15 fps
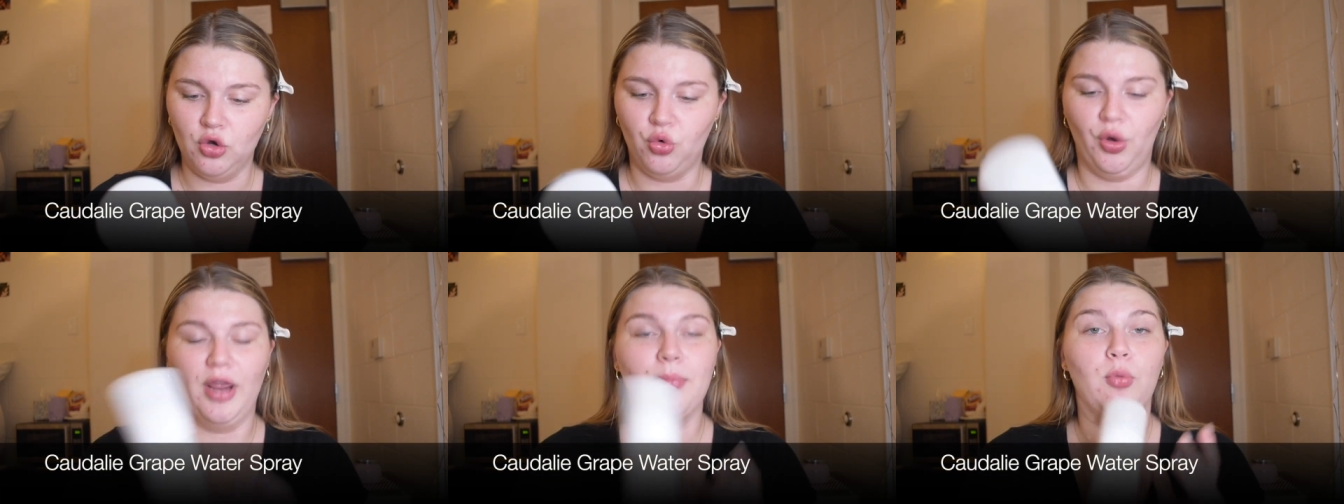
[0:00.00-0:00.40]

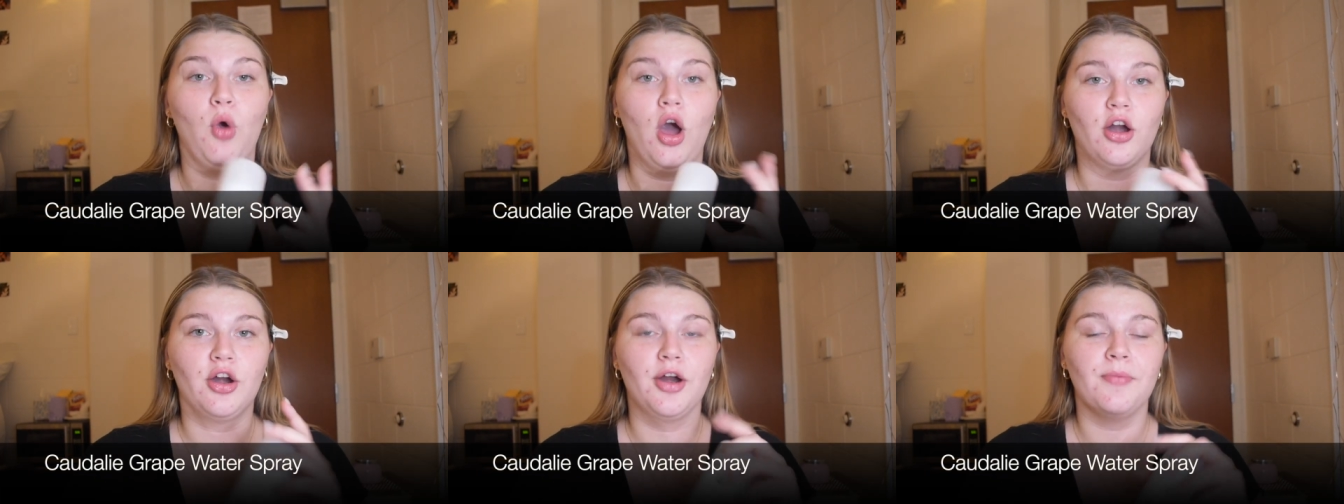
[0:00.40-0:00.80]
grape
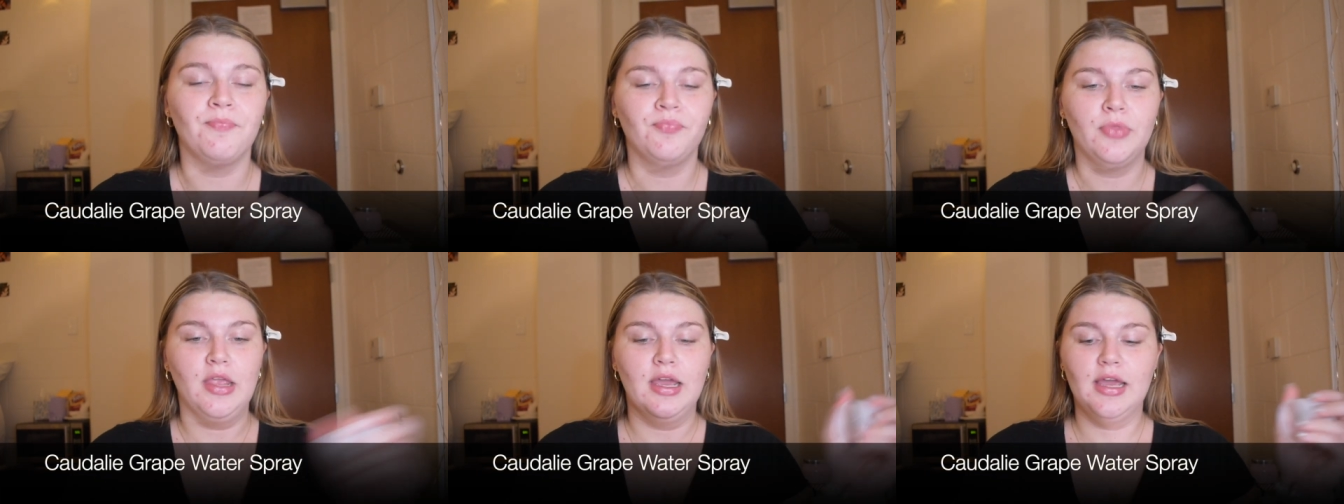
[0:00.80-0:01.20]
water.
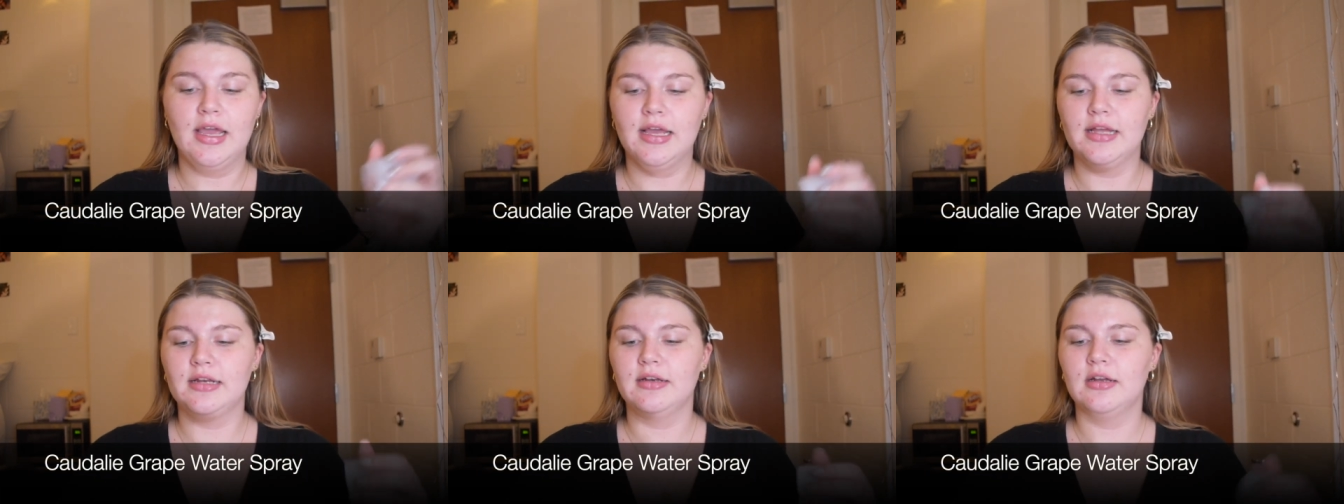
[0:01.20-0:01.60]

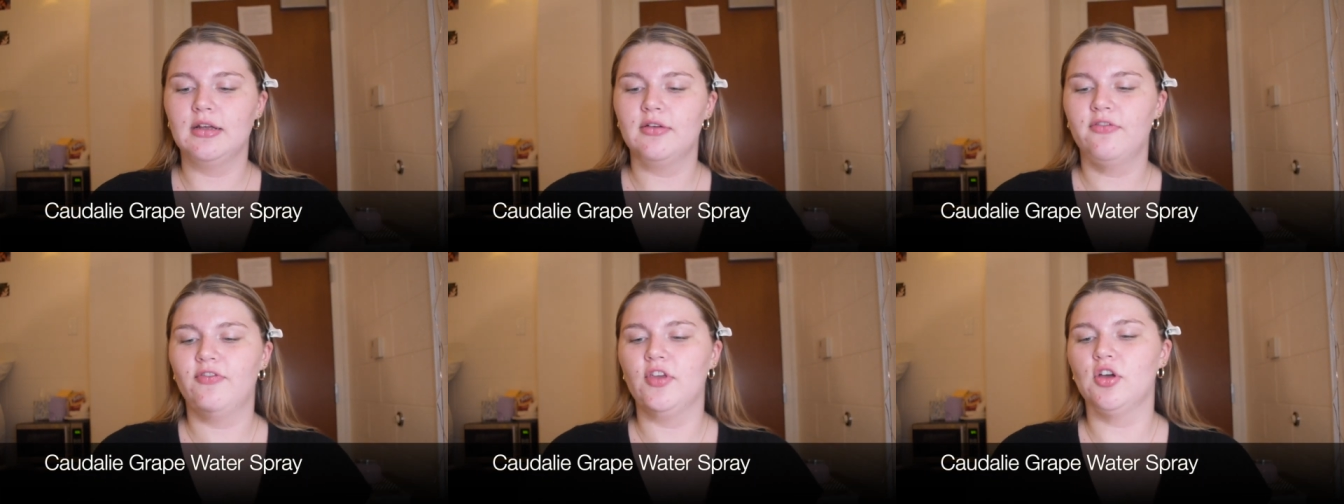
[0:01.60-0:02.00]
It
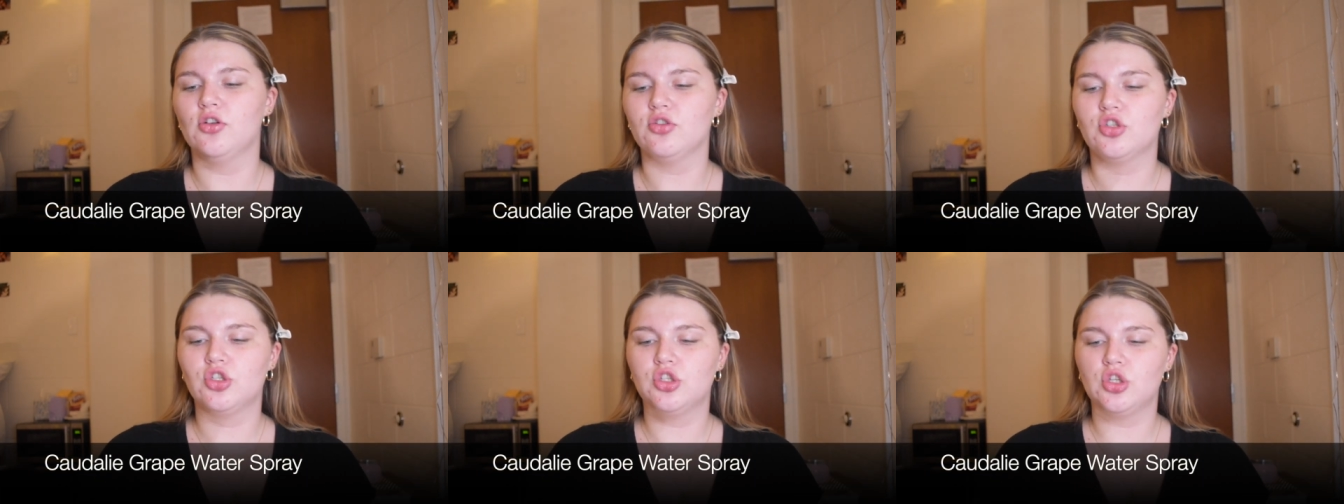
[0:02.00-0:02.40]

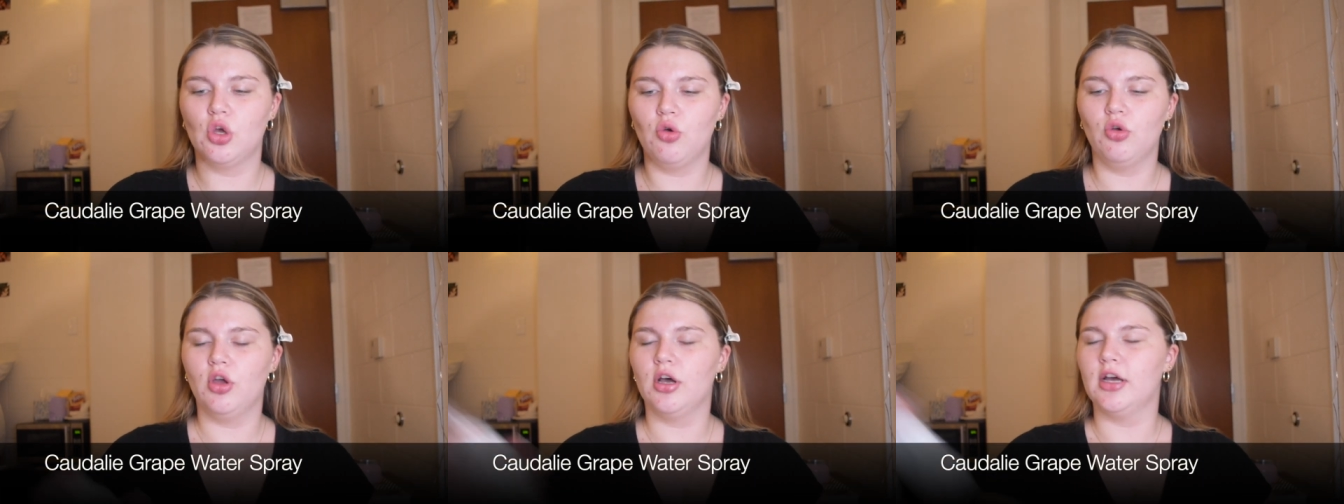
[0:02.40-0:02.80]
feels
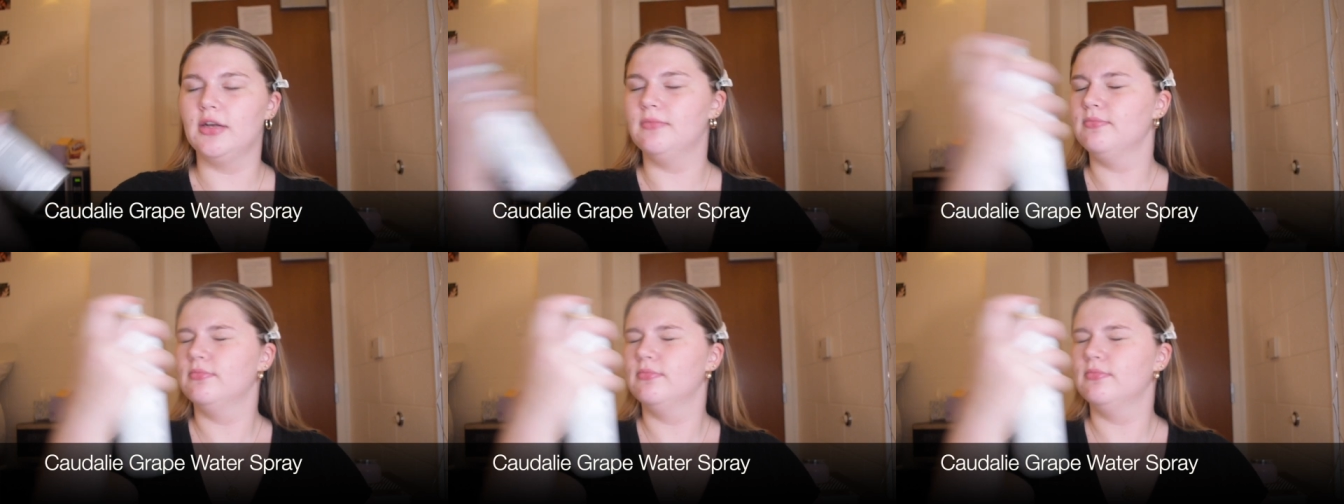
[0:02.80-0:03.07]
so good.